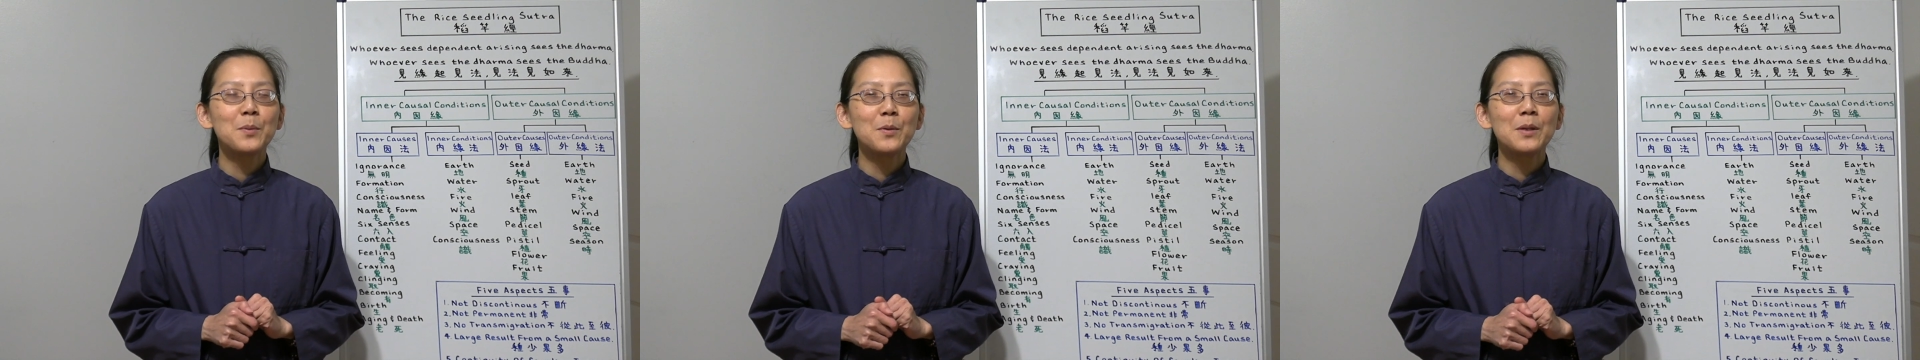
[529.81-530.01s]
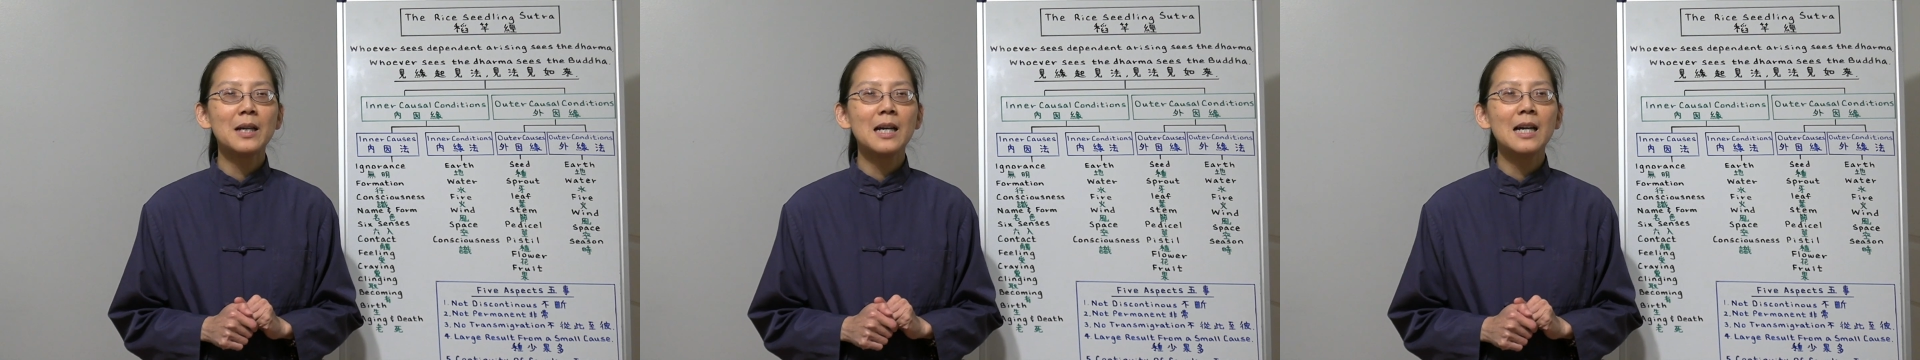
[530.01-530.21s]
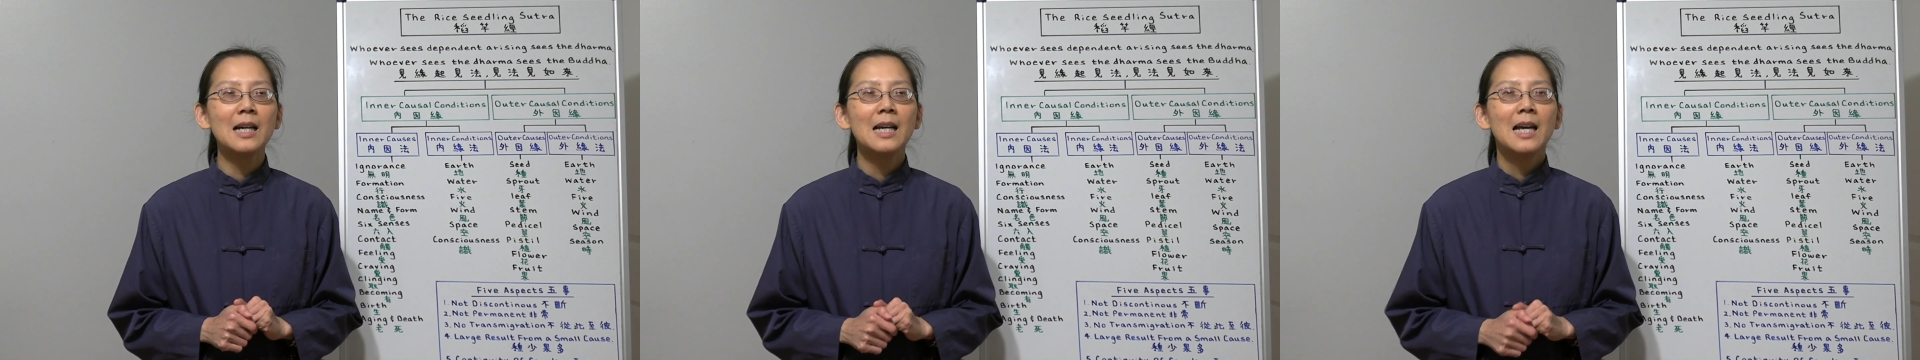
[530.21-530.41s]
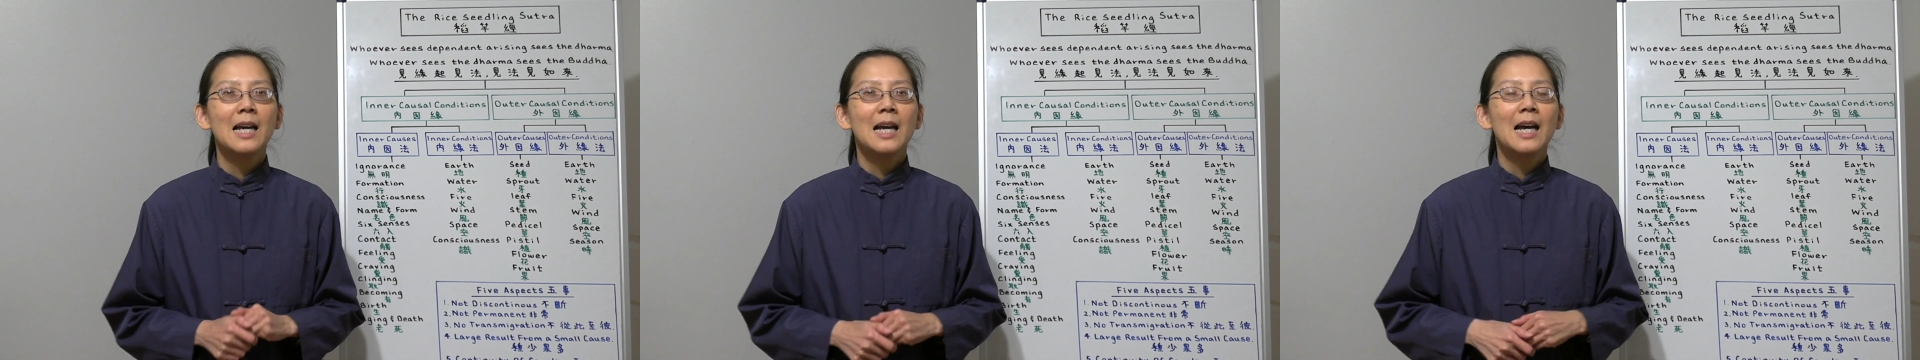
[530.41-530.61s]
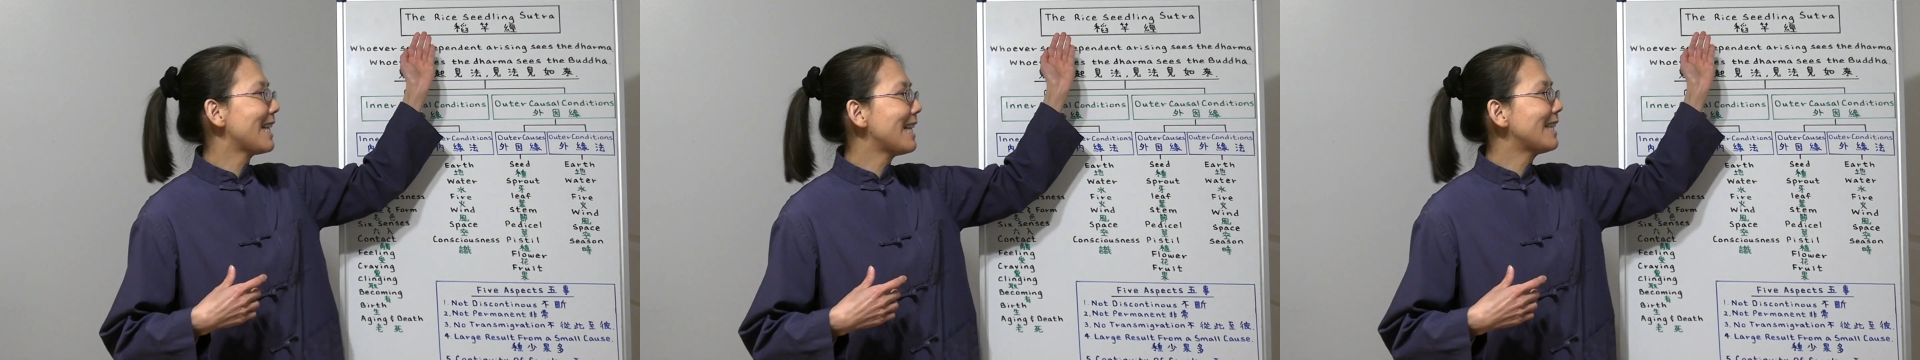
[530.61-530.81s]
Buddha
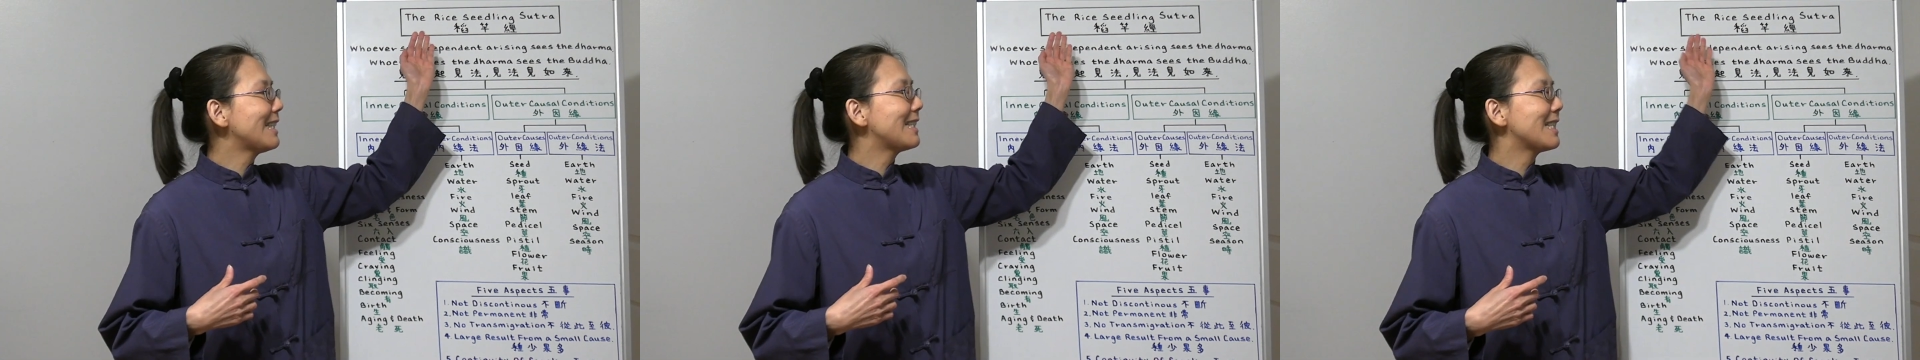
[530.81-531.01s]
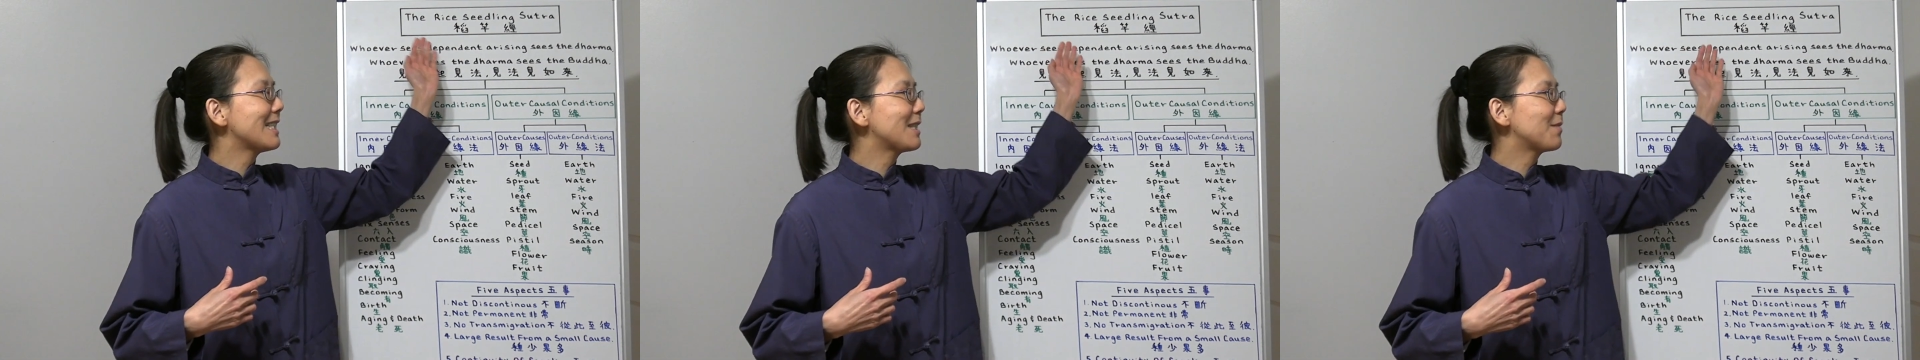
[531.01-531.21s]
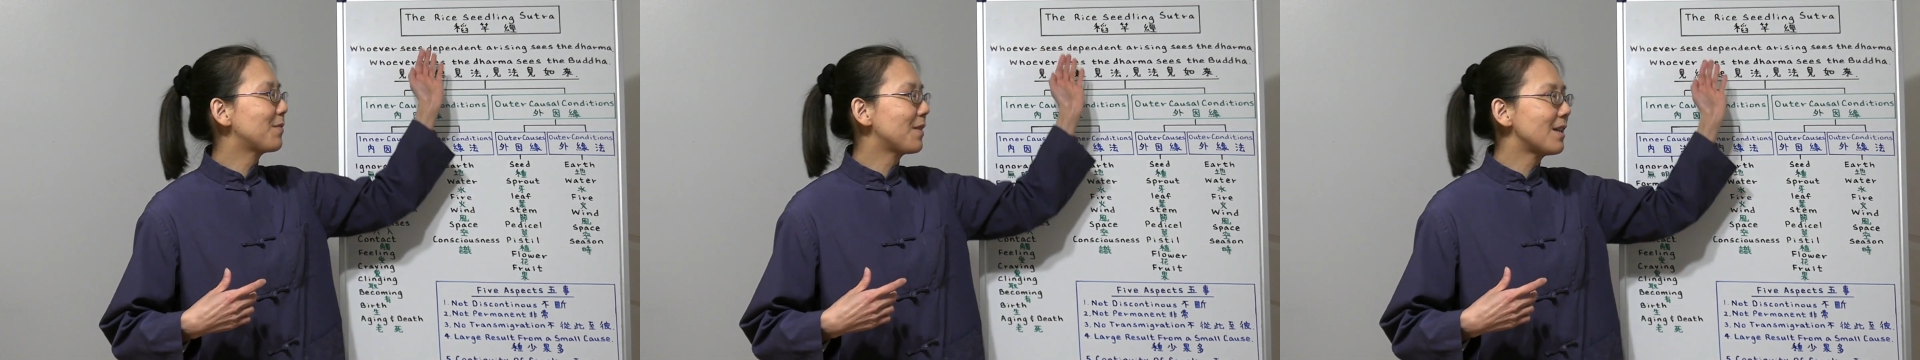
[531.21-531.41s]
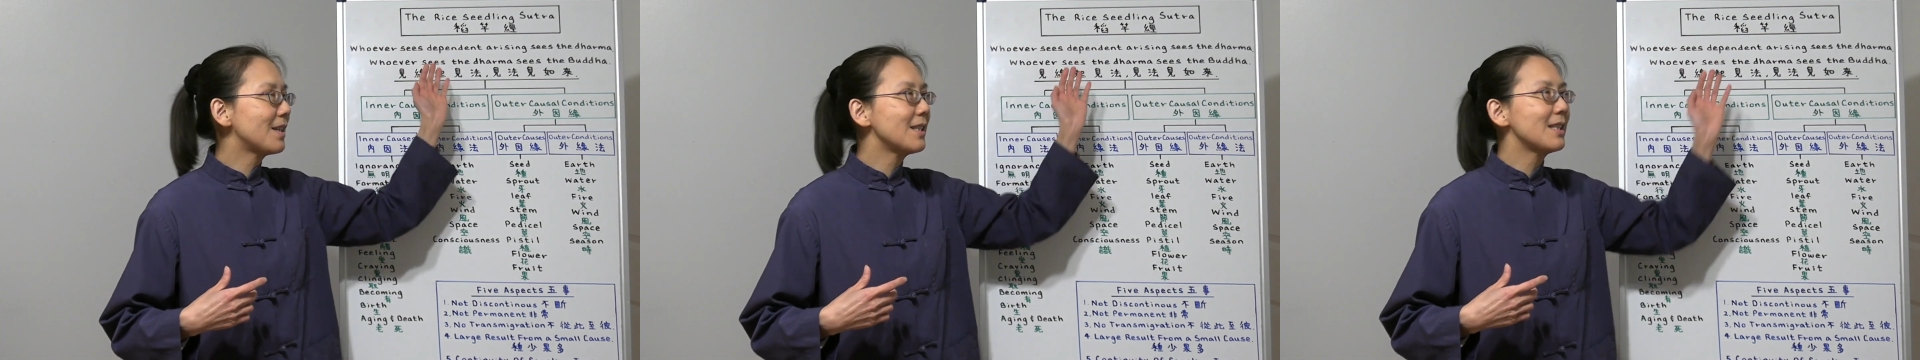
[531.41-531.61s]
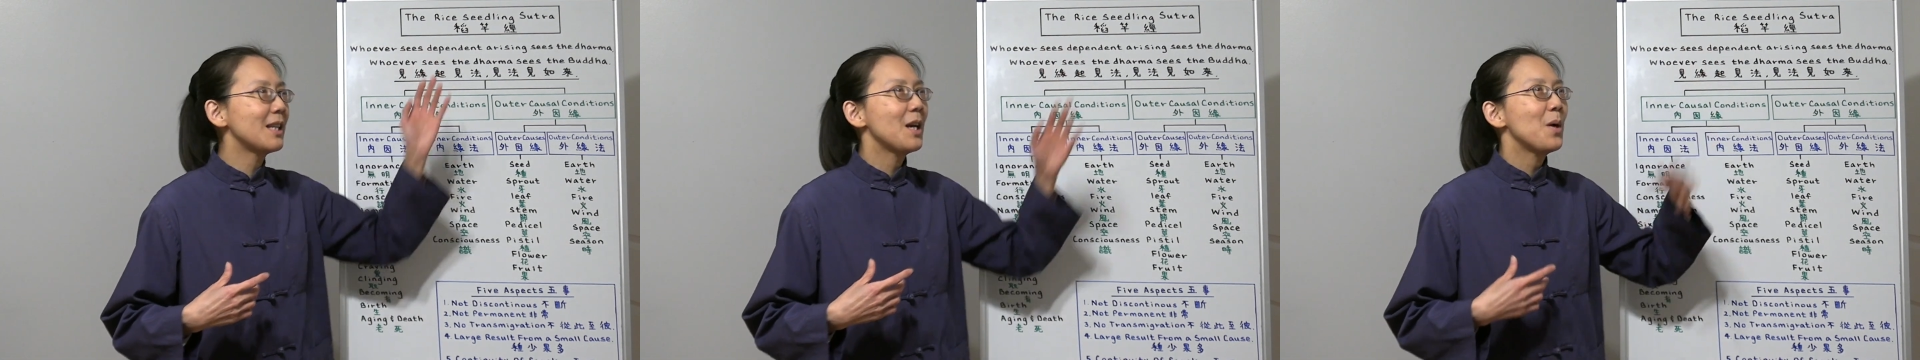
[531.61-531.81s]
said this
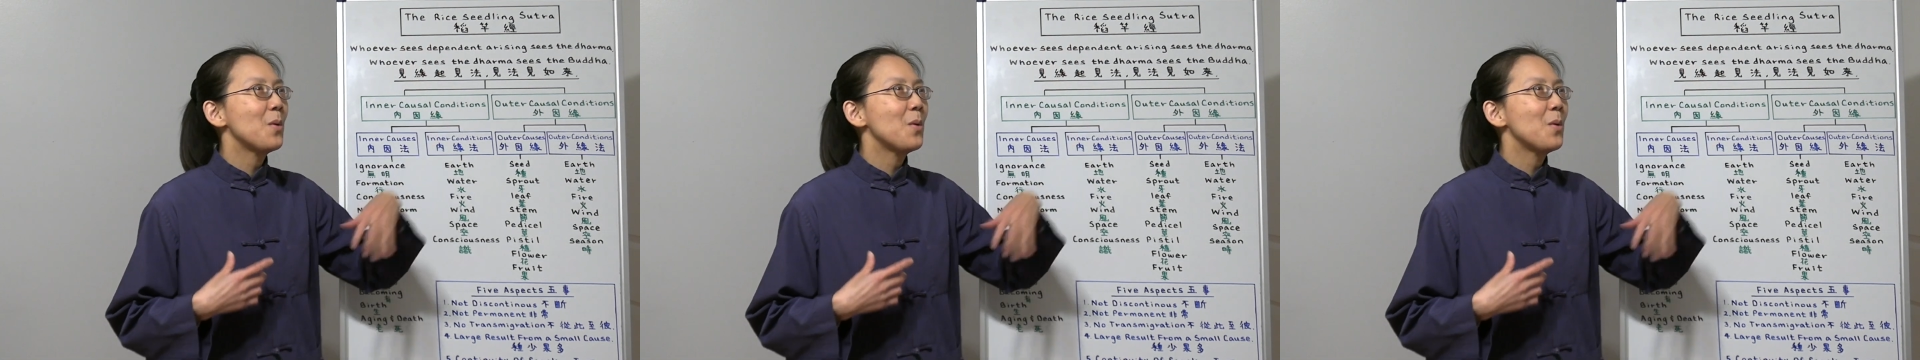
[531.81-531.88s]
verse